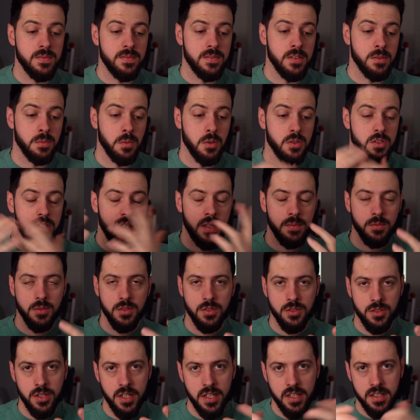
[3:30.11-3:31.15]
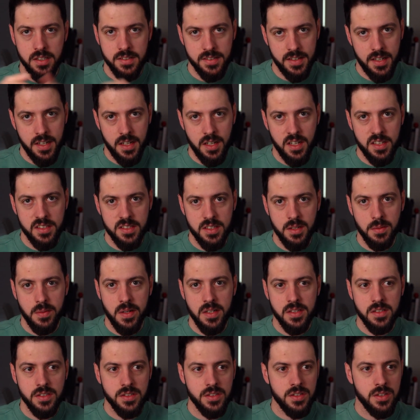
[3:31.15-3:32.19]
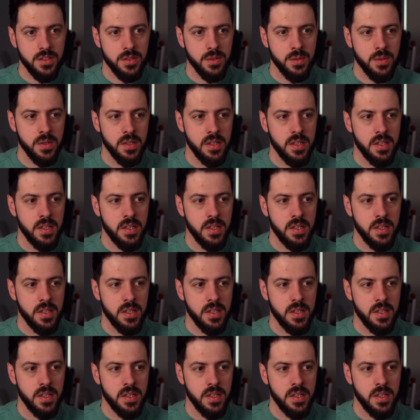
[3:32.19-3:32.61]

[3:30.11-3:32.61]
as much time to train as I wanted to do.